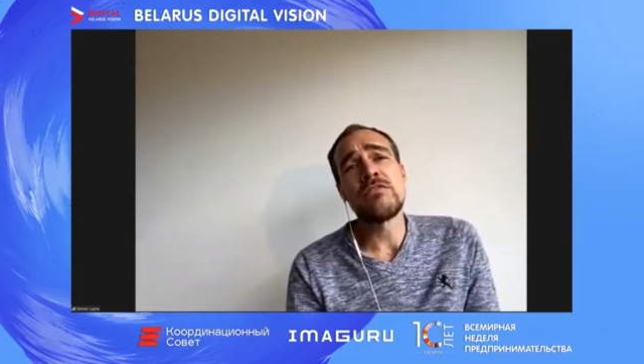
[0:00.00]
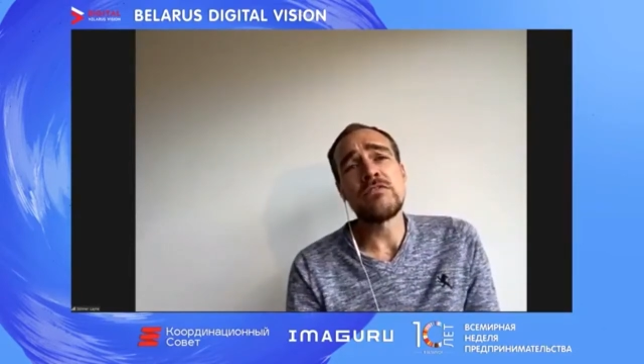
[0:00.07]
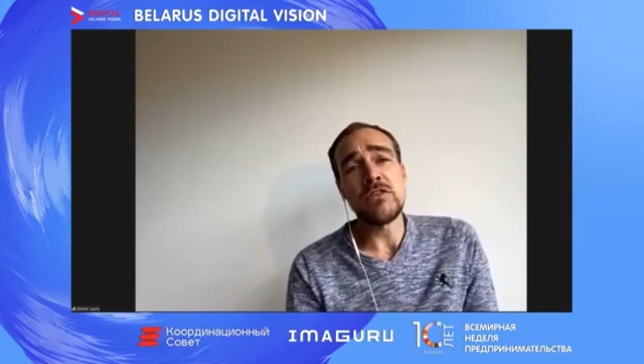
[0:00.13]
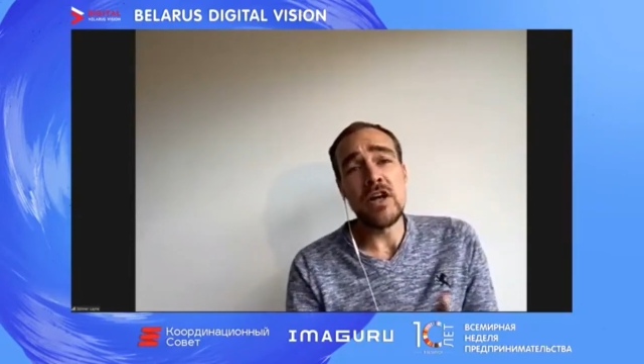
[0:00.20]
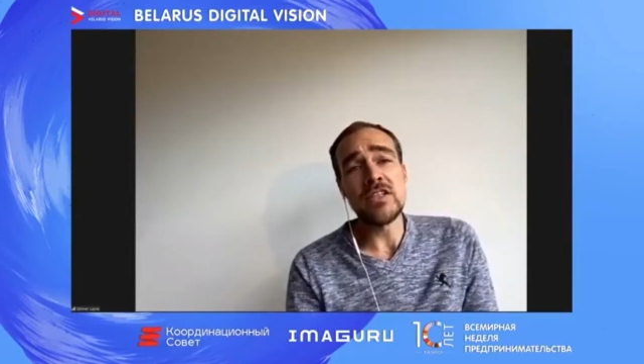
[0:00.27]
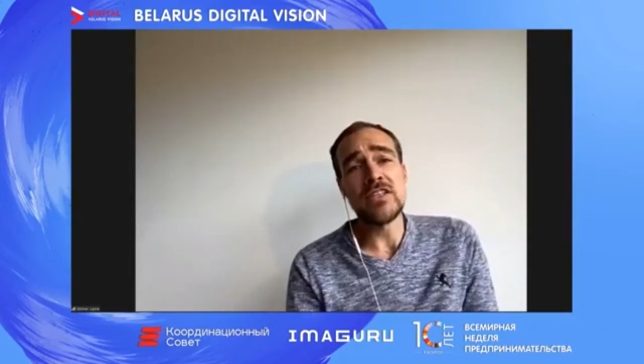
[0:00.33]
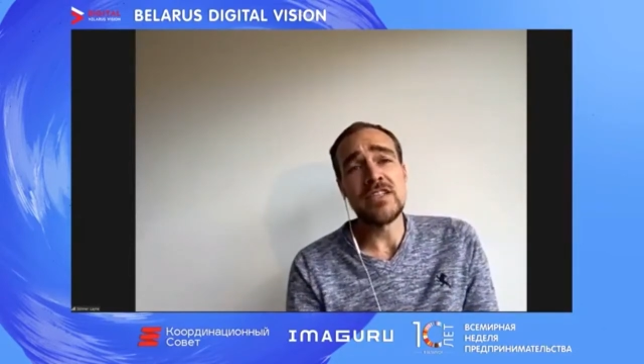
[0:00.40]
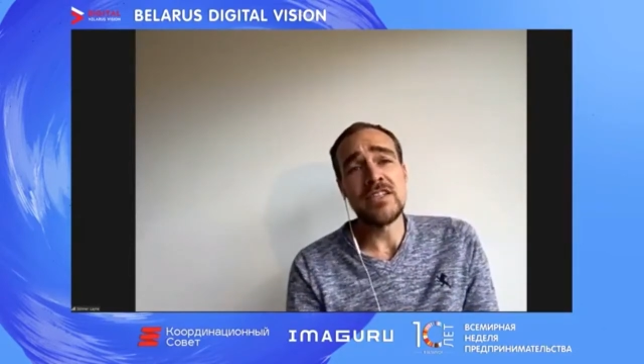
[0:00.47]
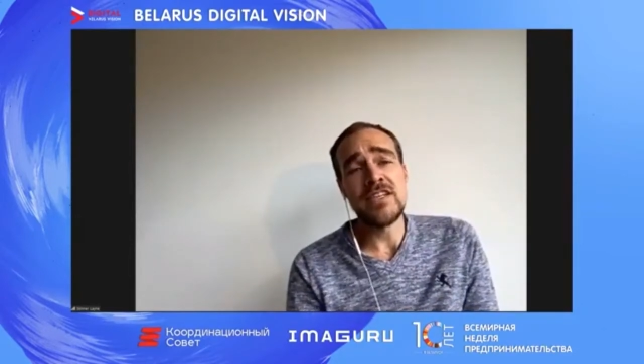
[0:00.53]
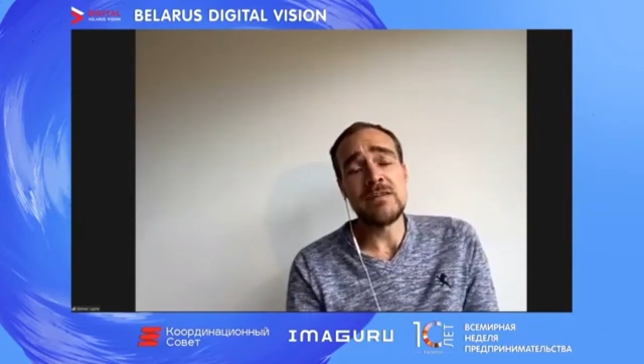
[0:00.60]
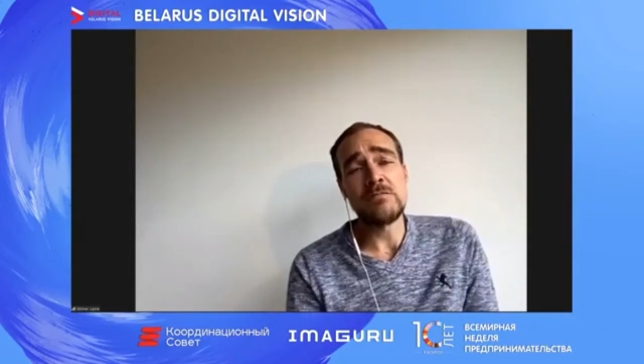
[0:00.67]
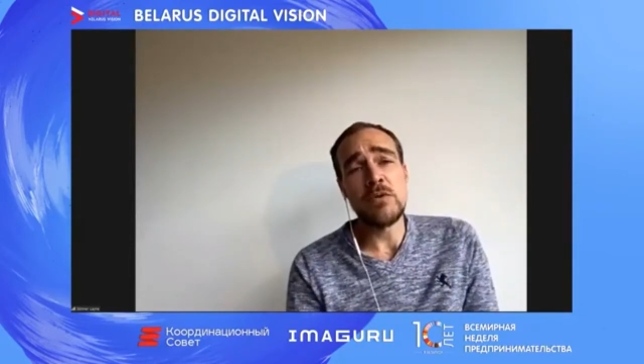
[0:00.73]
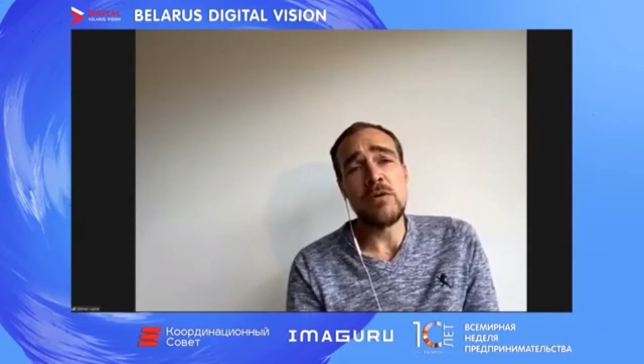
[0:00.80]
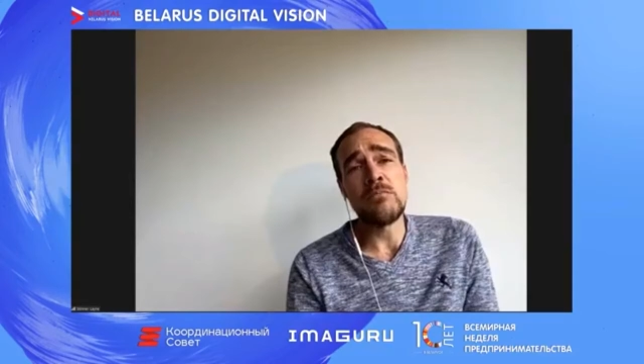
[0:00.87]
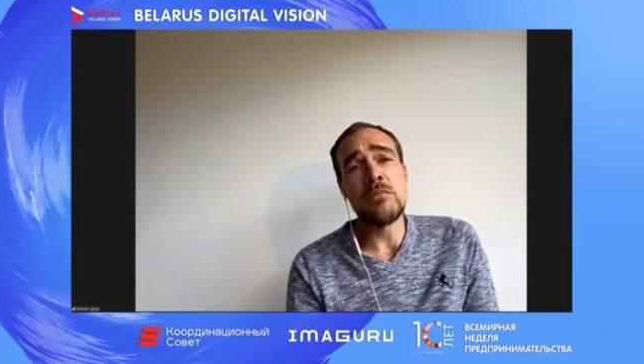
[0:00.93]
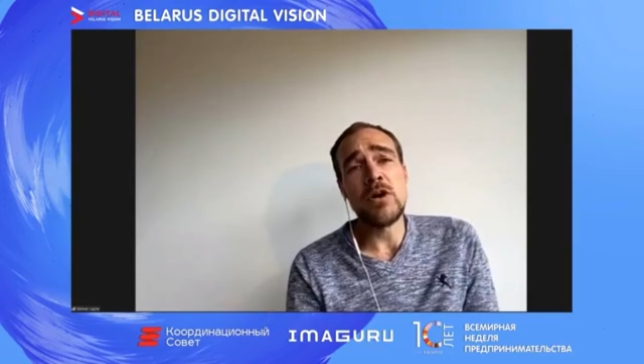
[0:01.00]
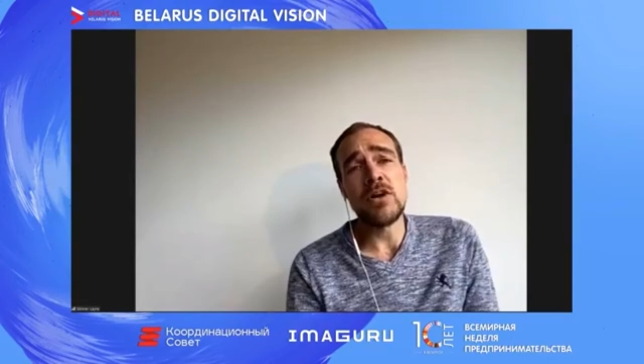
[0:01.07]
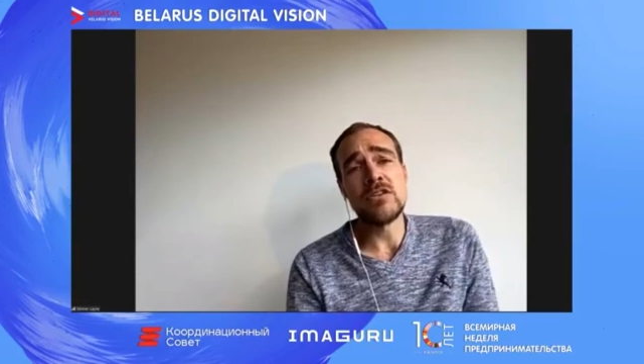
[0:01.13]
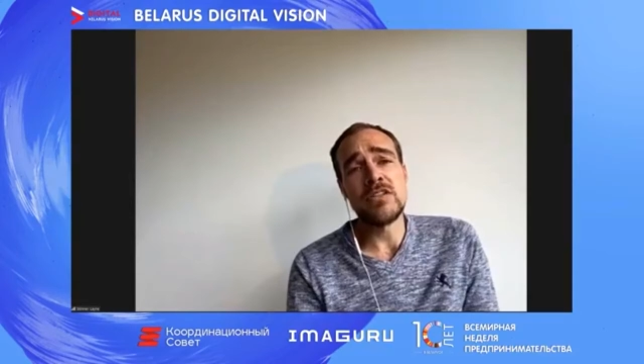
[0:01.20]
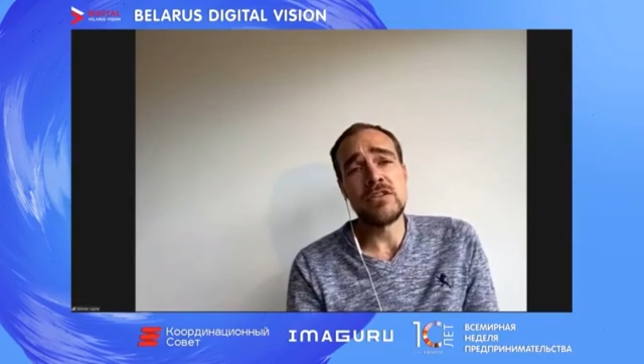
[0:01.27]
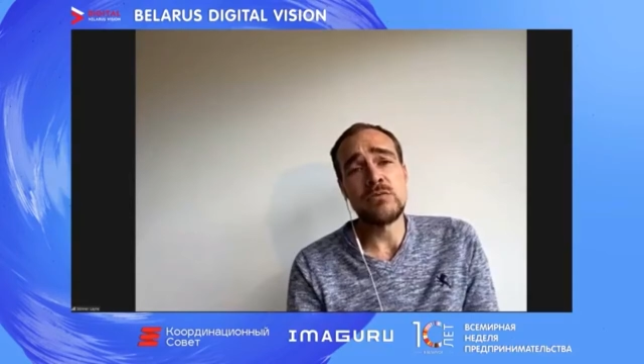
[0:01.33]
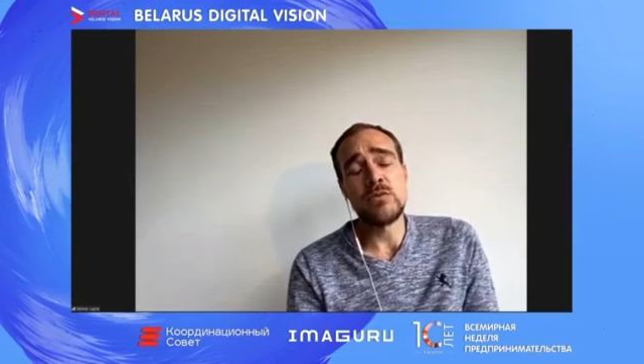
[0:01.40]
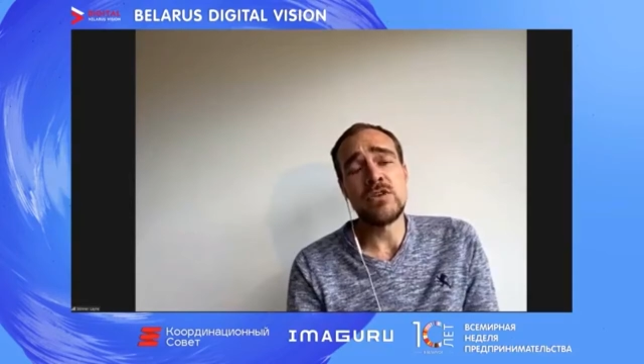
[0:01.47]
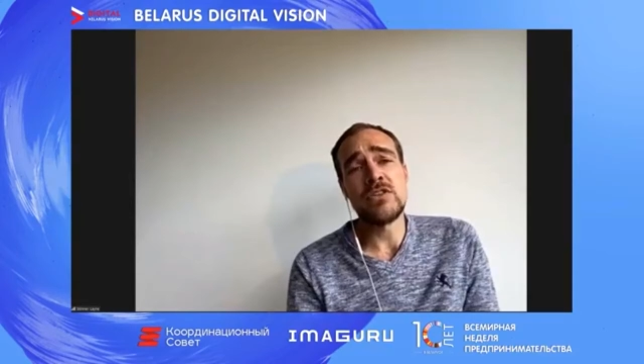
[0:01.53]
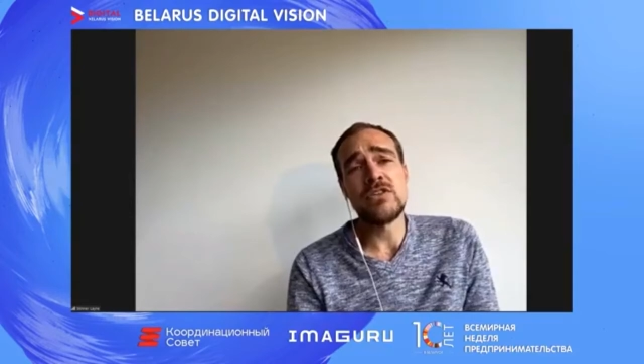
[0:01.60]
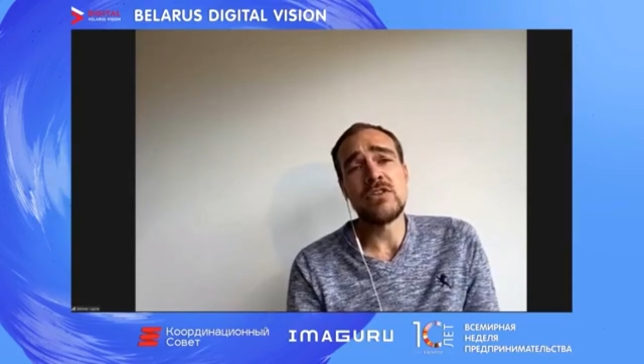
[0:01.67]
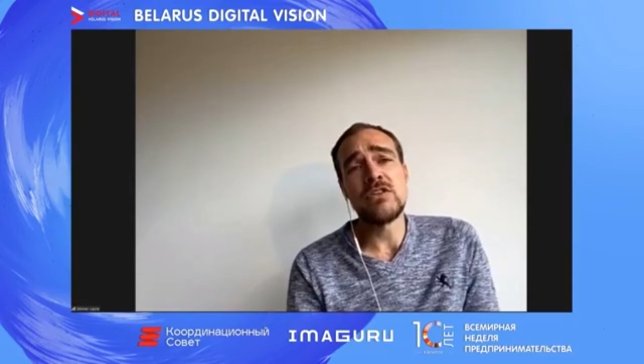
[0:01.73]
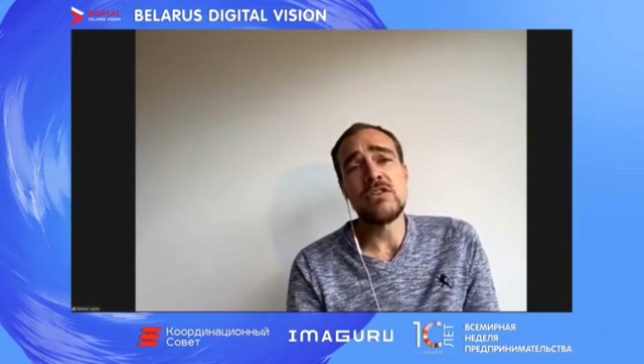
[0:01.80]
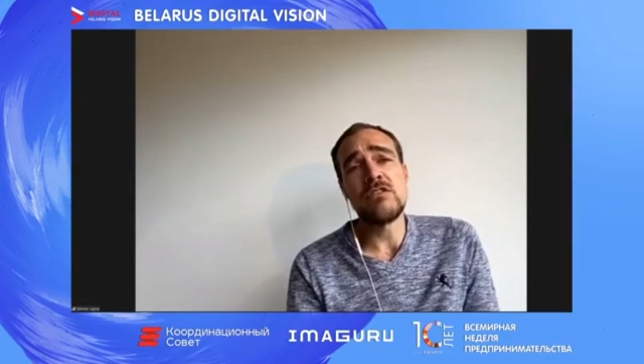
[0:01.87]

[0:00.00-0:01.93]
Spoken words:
flooded and bombarded with